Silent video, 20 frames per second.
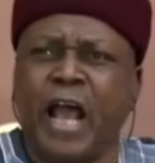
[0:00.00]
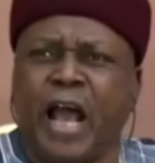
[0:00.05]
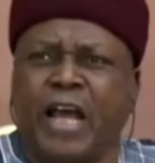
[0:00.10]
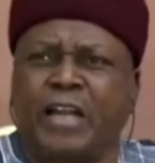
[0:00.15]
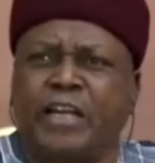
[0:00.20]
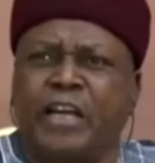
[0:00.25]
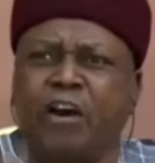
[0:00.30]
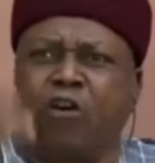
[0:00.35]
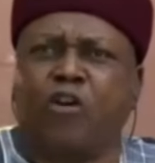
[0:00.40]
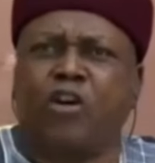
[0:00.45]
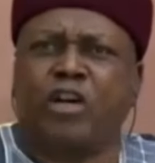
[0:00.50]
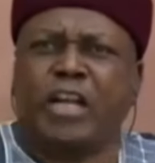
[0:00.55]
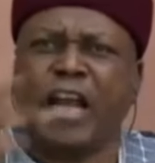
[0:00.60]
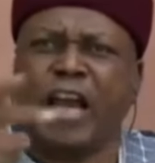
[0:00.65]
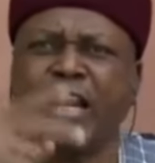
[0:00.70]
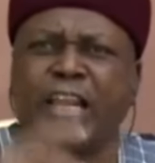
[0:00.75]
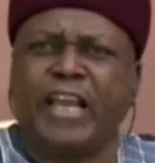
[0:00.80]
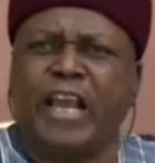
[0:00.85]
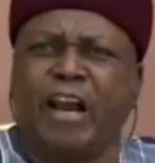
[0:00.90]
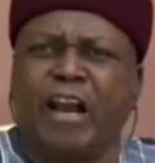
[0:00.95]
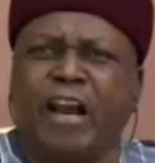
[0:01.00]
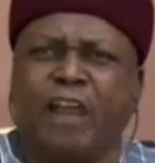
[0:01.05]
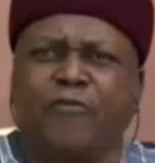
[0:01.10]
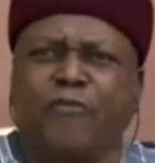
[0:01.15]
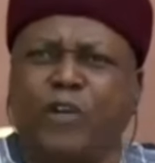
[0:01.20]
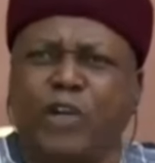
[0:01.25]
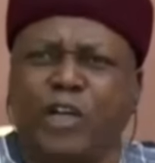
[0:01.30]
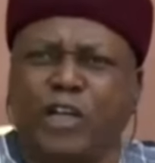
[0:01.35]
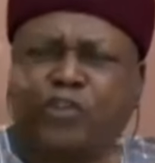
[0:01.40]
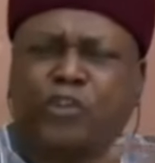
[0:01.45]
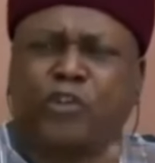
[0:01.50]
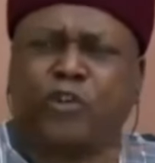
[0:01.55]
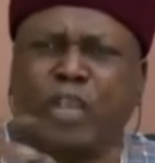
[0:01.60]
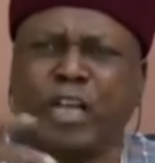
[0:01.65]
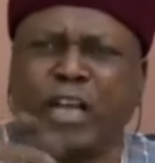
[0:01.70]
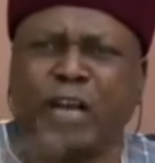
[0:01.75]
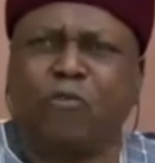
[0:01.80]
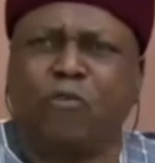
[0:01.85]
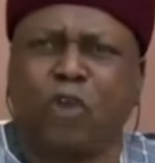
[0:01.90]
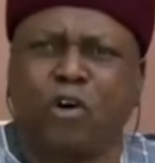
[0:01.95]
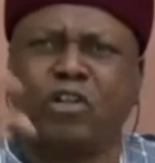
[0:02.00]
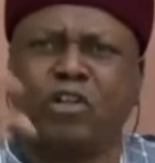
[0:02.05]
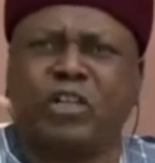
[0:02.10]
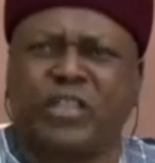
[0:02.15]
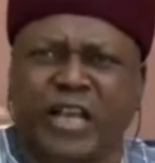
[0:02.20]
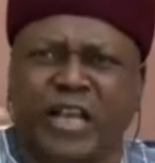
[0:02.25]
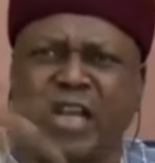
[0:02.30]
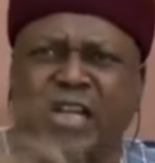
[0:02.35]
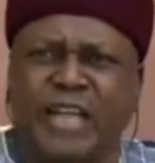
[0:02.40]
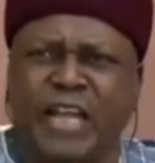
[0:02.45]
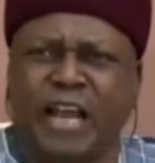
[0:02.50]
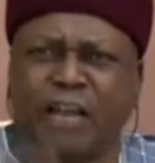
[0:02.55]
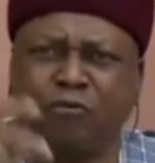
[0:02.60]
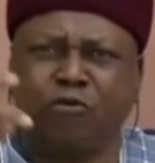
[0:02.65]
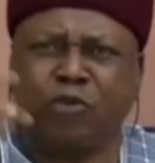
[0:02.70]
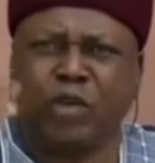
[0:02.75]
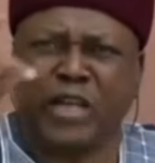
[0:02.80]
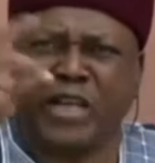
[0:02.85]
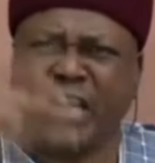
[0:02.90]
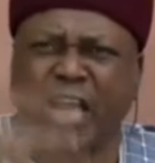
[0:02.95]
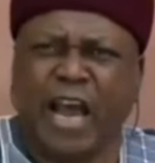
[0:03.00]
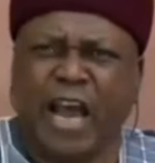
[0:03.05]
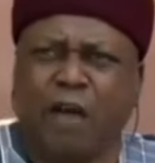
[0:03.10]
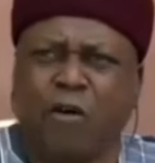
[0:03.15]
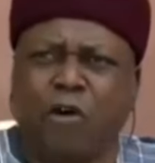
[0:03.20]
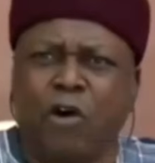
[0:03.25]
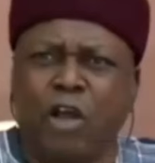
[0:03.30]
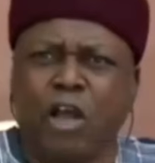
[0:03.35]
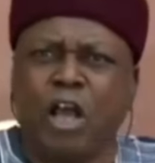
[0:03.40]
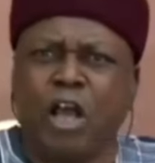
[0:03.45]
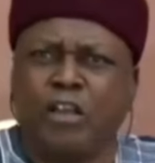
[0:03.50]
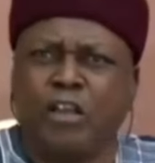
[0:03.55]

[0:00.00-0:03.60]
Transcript: and the other year for the social work that they are doing now.